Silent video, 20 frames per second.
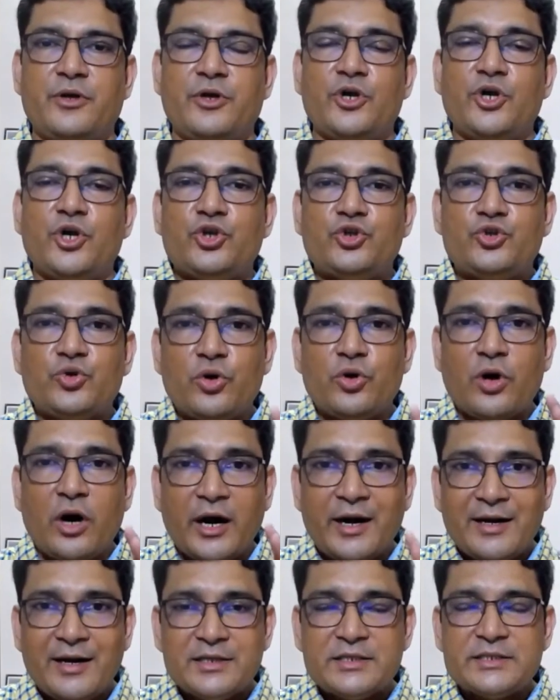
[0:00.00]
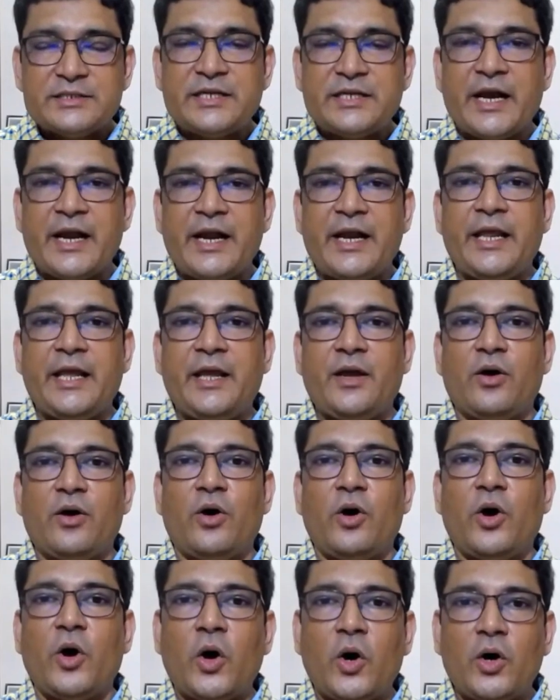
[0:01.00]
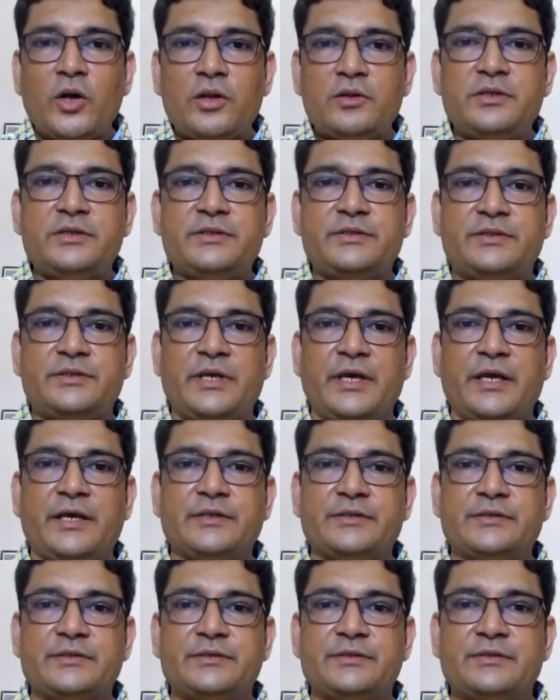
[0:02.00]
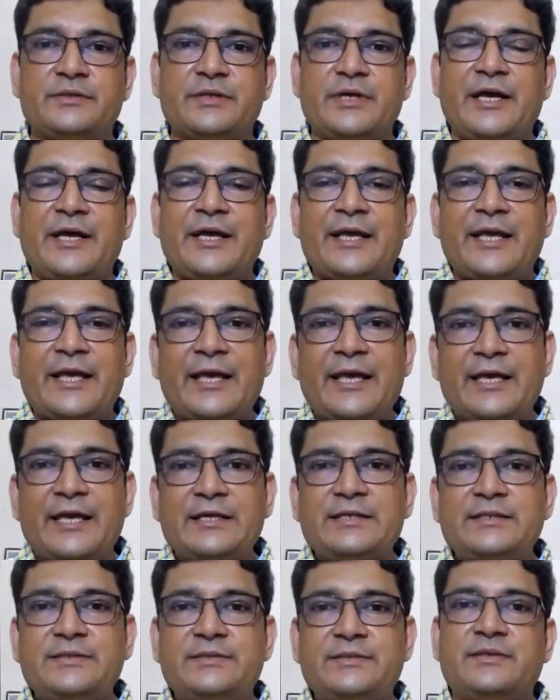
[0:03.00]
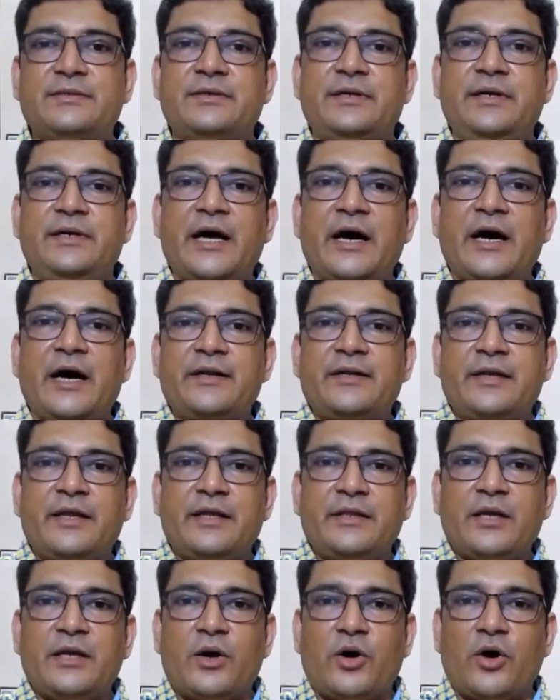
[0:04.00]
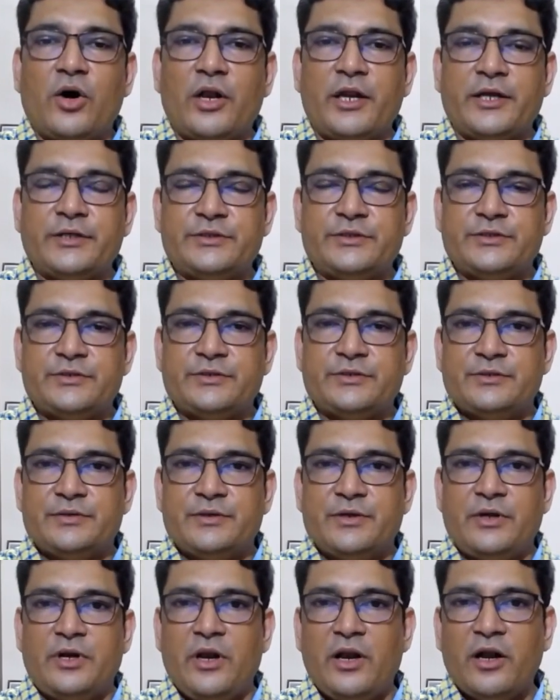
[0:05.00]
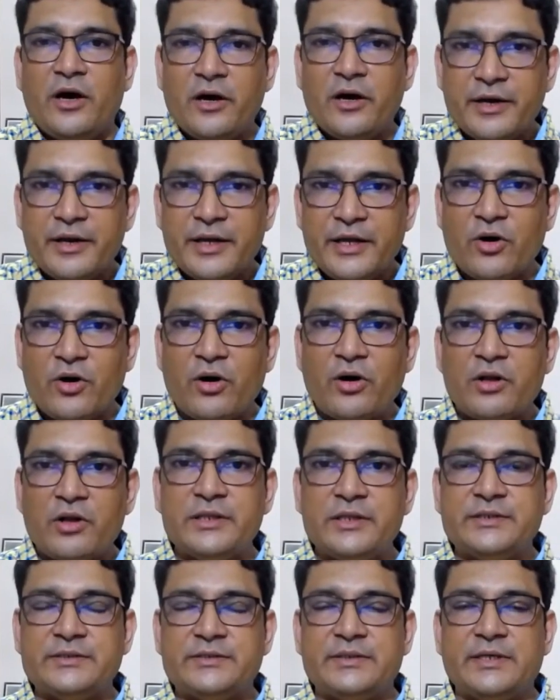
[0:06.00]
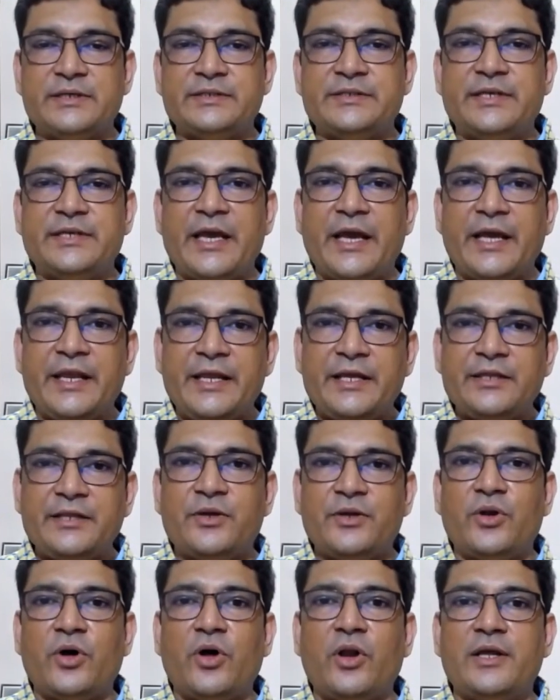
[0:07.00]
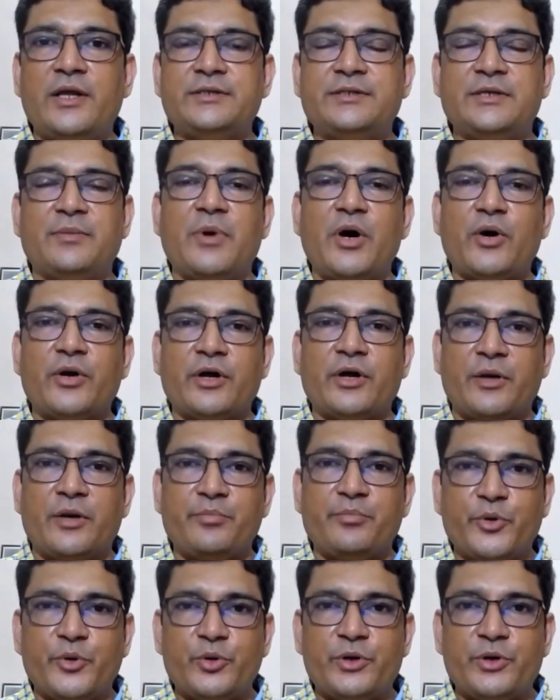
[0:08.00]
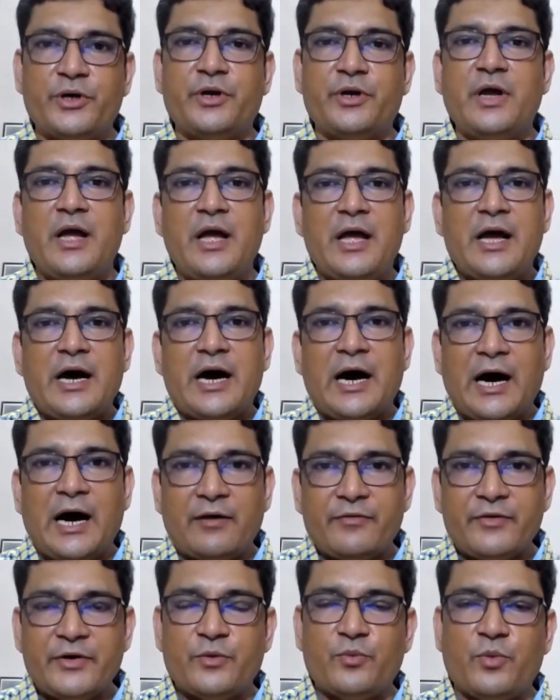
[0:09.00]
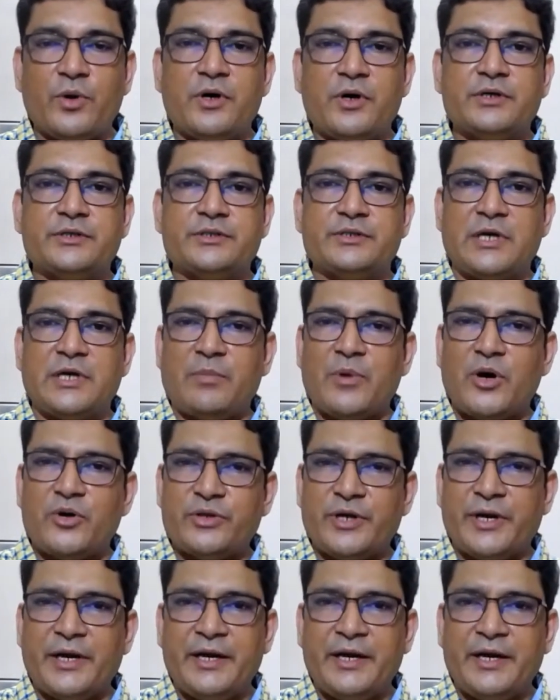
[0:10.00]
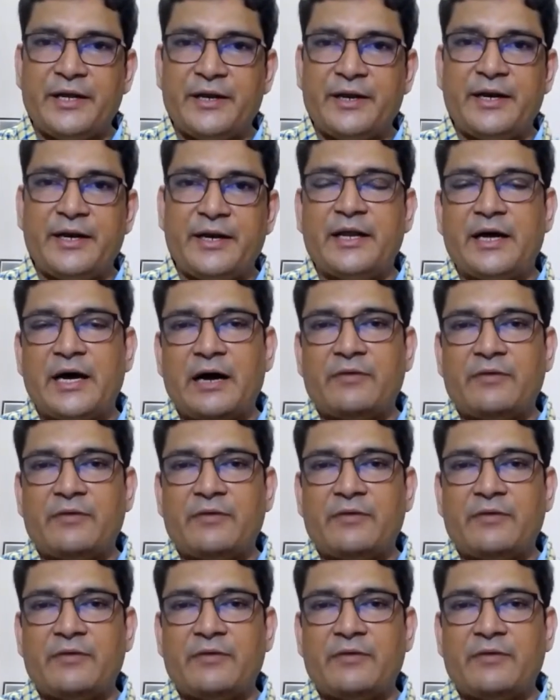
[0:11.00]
So understanding all these things is done in the college. learning all these things, gaining the knowledge about a computer, how it works, about the internet, how